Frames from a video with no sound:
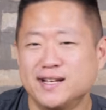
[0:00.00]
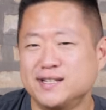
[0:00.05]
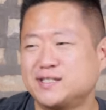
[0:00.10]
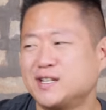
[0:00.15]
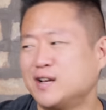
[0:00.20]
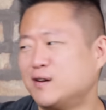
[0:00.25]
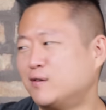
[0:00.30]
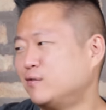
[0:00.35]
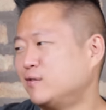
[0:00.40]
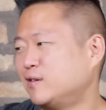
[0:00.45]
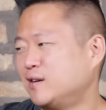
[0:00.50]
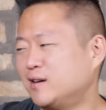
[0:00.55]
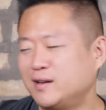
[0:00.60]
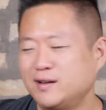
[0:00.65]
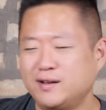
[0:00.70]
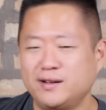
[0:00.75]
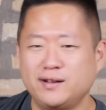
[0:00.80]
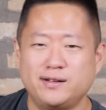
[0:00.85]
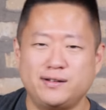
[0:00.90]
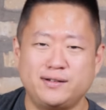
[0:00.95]
So,
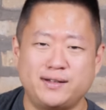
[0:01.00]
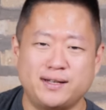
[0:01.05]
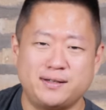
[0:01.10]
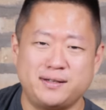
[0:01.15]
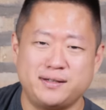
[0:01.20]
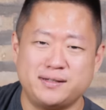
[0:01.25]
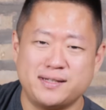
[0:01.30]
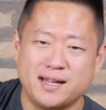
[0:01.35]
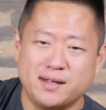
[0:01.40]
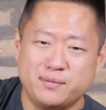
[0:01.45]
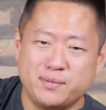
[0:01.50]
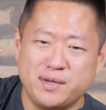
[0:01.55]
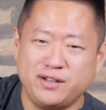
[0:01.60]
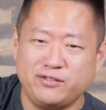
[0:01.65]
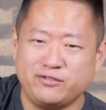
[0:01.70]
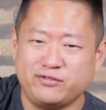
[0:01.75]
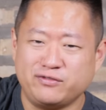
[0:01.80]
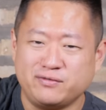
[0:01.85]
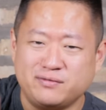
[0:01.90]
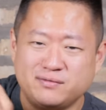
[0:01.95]
get the Italian
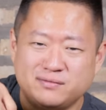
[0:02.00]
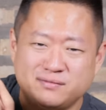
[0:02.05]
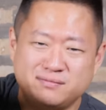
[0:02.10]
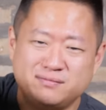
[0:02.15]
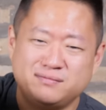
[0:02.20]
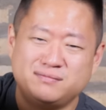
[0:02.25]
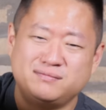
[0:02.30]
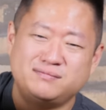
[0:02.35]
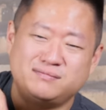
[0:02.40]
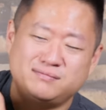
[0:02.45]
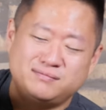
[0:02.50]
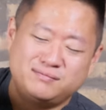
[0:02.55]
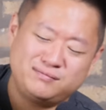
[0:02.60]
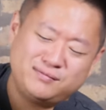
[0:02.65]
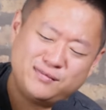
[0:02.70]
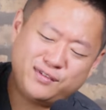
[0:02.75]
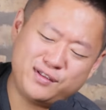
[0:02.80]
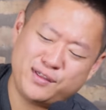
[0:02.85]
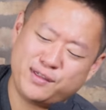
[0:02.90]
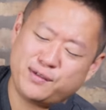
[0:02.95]
beef,
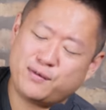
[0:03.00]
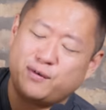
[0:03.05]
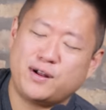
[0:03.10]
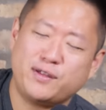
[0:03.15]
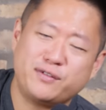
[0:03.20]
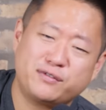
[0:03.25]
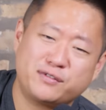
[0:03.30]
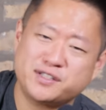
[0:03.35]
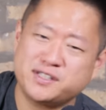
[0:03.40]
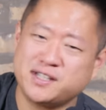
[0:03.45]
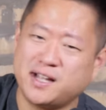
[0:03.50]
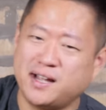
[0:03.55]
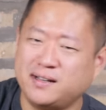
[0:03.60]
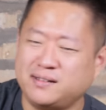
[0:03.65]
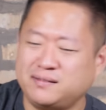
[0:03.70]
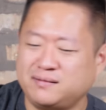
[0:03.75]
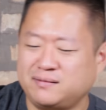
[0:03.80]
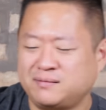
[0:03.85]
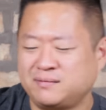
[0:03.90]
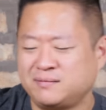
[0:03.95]
throw it on the
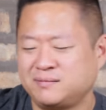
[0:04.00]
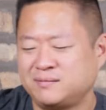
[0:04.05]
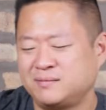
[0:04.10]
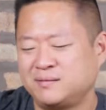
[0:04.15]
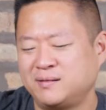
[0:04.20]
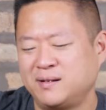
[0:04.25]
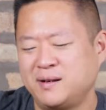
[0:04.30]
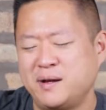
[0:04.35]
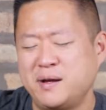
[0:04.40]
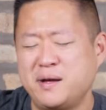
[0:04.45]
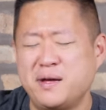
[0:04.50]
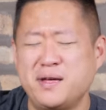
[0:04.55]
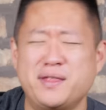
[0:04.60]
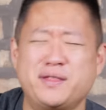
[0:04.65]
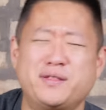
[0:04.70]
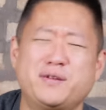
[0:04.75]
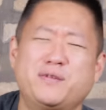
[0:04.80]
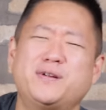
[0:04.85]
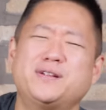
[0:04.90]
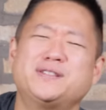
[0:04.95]
croissant,
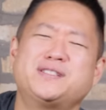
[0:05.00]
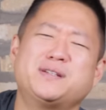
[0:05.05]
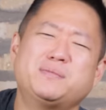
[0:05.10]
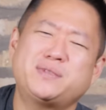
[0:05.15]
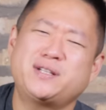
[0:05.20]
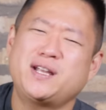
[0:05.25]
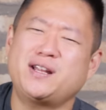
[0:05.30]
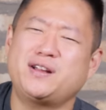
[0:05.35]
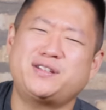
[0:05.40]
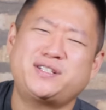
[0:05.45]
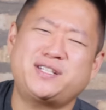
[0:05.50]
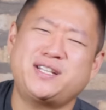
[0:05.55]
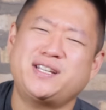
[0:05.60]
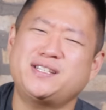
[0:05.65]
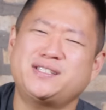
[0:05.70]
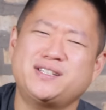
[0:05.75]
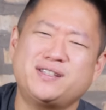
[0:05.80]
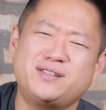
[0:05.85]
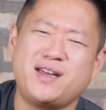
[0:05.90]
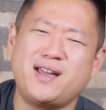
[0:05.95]
throw in some cheddar
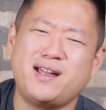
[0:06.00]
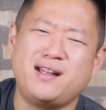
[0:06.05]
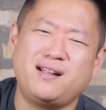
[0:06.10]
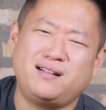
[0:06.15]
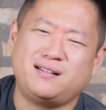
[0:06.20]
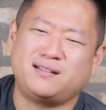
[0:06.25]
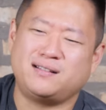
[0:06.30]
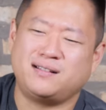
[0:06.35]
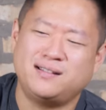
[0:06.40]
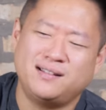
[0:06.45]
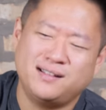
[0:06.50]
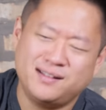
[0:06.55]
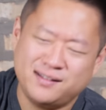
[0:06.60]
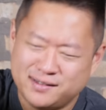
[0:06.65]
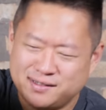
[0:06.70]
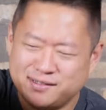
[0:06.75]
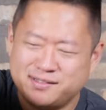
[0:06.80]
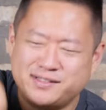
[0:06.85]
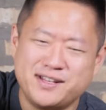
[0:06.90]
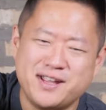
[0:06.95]
cheese in there,
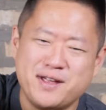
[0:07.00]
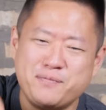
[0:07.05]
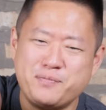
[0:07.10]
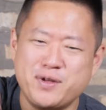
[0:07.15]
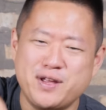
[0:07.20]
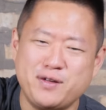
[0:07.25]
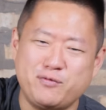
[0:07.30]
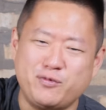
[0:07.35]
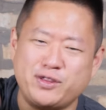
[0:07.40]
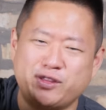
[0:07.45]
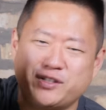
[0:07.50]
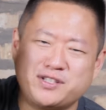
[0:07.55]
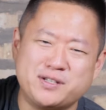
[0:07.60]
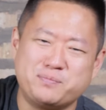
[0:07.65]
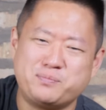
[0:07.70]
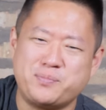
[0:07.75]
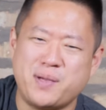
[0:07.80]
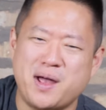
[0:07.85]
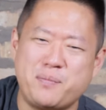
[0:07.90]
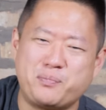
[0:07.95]
dip it with
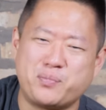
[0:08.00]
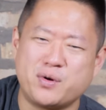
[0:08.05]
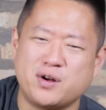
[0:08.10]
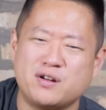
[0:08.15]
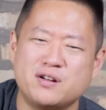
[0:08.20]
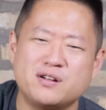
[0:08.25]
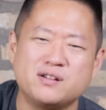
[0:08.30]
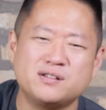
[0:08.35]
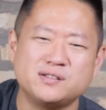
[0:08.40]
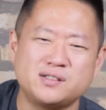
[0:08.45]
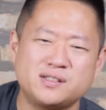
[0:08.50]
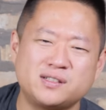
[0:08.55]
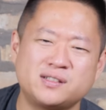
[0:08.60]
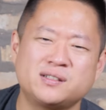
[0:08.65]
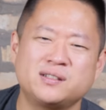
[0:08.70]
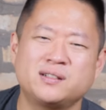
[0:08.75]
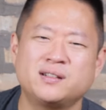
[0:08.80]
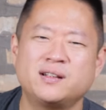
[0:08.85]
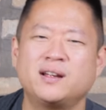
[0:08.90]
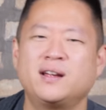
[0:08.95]
some
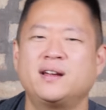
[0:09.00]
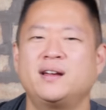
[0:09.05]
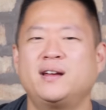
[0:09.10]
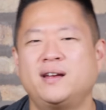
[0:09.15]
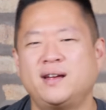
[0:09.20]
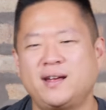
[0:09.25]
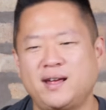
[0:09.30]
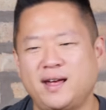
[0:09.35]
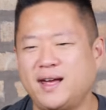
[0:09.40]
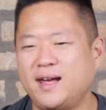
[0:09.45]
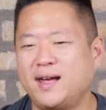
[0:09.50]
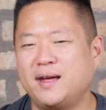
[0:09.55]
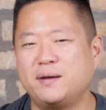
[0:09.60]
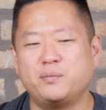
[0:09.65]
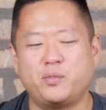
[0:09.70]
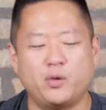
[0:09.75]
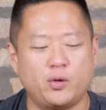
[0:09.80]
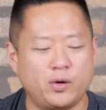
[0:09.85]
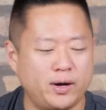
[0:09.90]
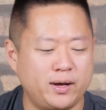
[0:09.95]
peppers,
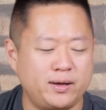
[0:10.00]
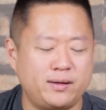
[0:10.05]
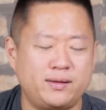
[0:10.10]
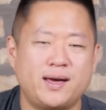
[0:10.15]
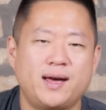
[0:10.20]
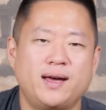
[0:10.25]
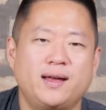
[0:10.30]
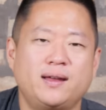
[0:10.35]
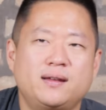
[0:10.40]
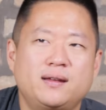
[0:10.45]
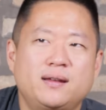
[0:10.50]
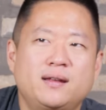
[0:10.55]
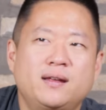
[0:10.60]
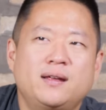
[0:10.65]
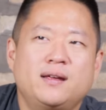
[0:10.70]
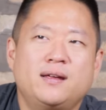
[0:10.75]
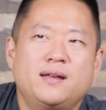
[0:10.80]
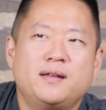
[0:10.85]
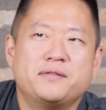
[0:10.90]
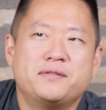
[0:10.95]
and boy, that
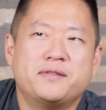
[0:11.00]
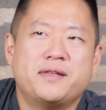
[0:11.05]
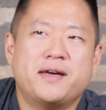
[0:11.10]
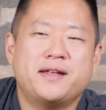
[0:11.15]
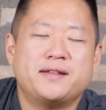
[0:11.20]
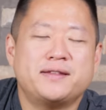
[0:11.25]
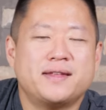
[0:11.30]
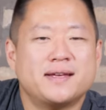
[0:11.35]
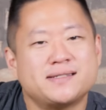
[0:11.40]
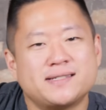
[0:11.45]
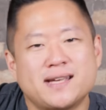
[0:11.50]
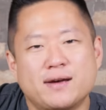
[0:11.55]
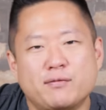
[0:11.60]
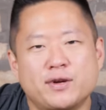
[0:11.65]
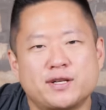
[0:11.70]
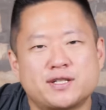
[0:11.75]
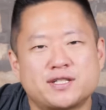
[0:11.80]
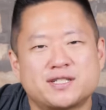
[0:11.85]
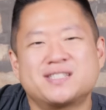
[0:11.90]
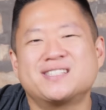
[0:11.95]
that that
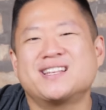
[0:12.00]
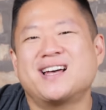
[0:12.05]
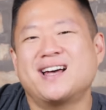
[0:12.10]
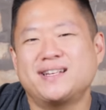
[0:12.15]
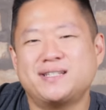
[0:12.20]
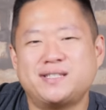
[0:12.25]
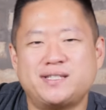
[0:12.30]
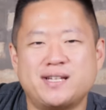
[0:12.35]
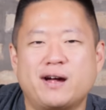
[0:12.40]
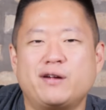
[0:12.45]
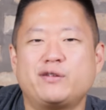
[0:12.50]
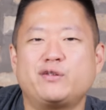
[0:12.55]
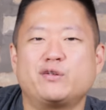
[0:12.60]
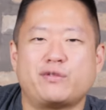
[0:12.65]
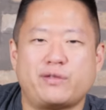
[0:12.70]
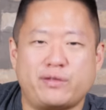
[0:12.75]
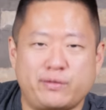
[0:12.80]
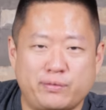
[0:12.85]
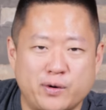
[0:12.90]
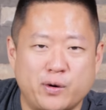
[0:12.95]
sandwich slides down your
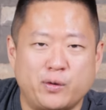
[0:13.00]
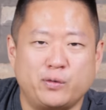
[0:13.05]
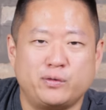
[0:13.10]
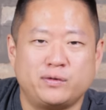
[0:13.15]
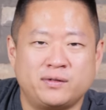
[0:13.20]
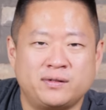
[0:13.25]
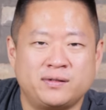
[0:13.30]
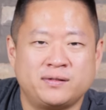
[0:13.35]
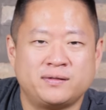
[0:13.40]
throat.